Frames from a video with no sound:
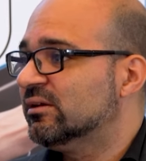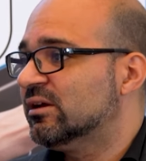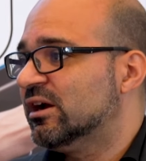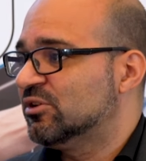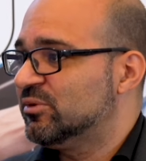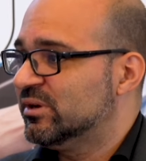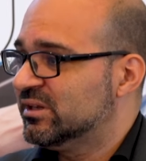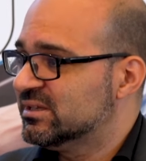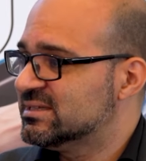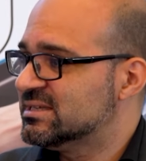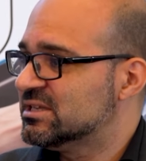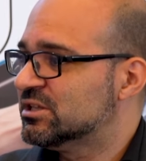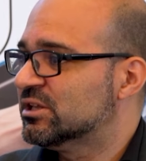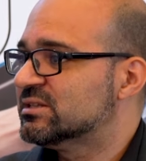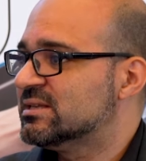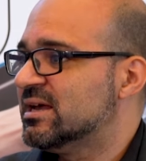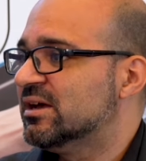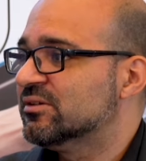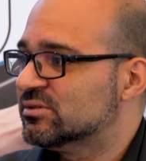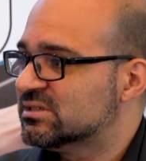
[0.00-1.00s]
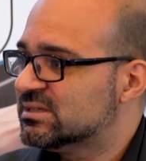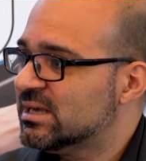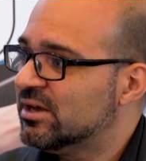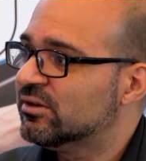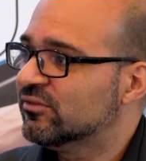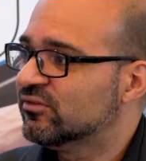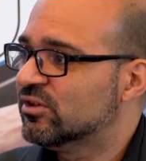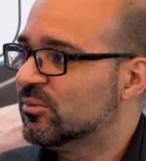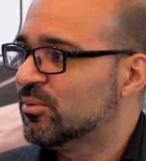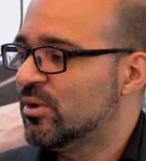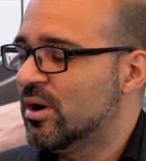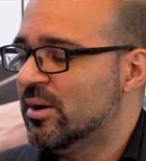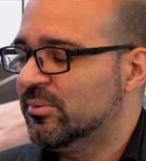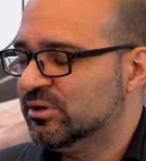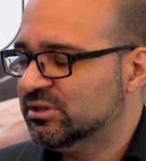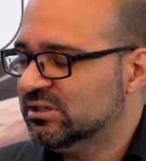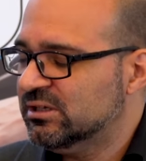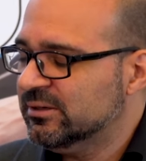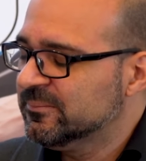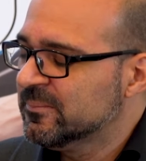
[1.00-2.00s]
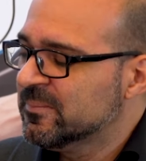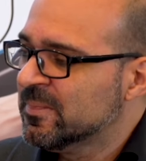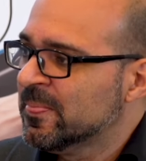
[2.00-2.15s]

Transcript: Cartwright is at the south of the property.